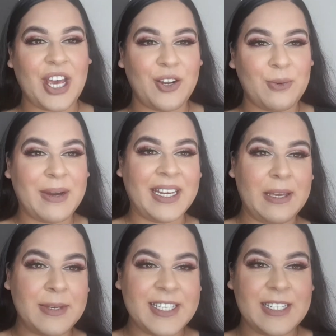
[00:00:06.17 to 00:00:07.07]
channel. My
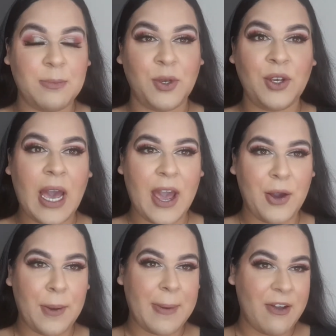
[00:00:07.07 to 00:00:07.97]
name is Dipu. I
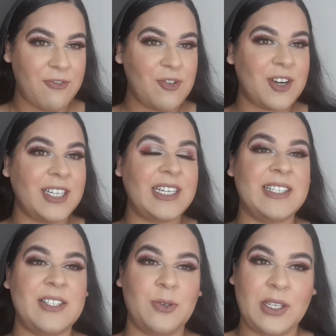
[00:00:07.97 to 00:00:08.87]
hope everyone
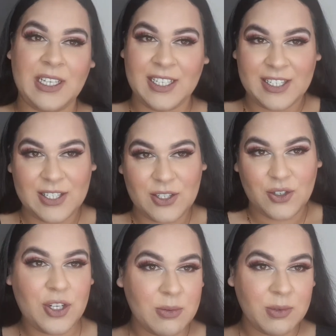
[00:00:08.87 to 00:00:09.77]
is doing
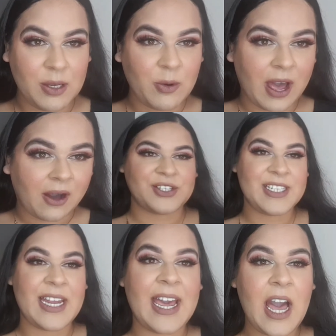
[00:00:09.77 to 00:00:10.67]
extremely well. So
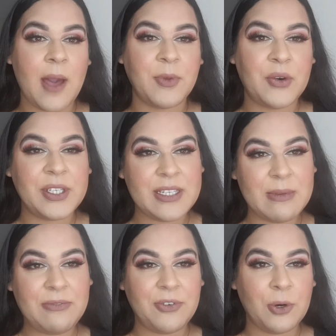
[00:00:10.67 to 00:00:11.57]
today I'm going
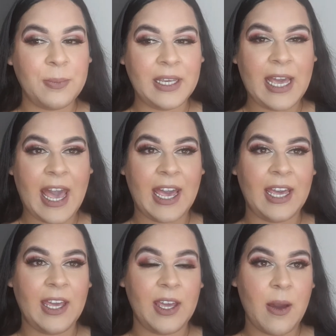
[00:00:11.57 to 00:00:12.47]
to be filming
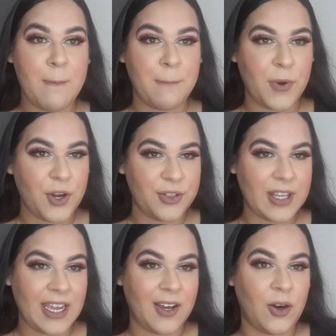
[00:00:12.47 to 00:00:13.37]
a
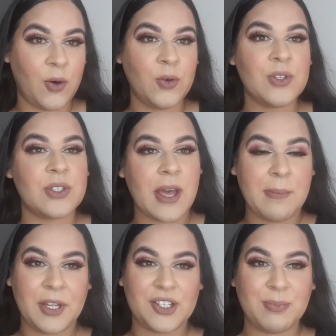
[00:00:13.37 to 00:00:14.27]
birthday haul. So
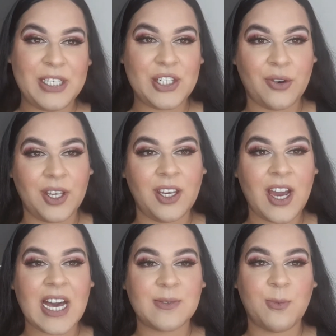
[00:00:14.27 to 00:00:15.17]
I'm going to be showing you
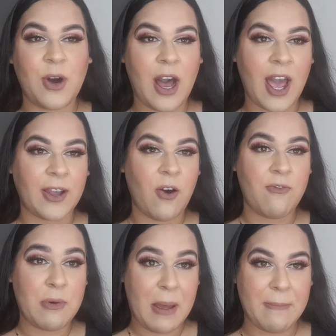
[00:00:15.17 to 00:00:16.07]
guys what I
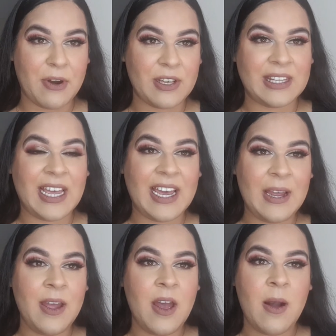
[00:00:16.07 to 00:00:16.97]
got for my
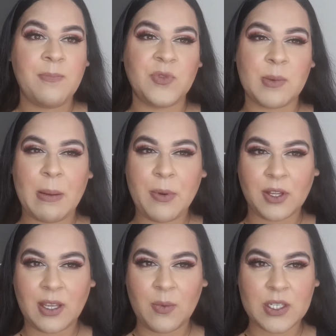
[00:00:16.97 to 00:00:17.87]
birthday. So my
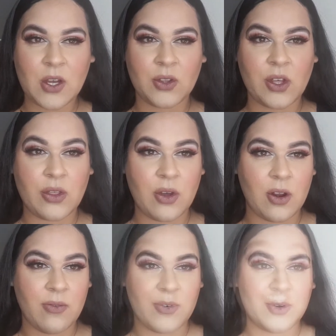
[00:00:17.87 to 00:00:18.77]
birthday was on the
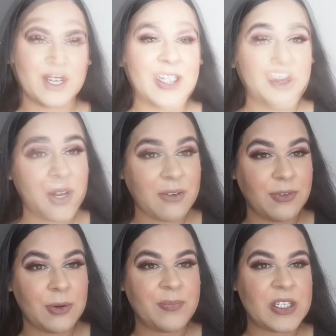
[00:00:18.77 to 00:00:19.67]
3rd of August. So I thought I'd
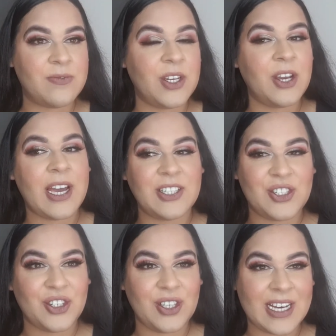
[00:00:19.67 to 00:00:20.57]
film this video and
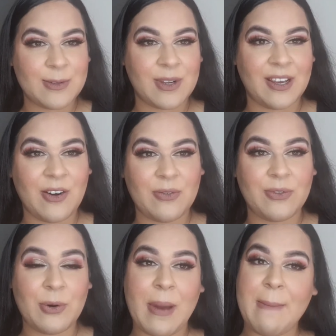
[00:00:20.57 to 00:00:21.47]
show you guys what I
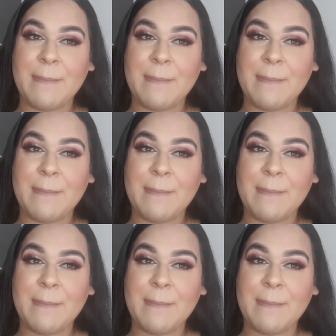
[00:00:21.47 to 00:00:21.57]
got for my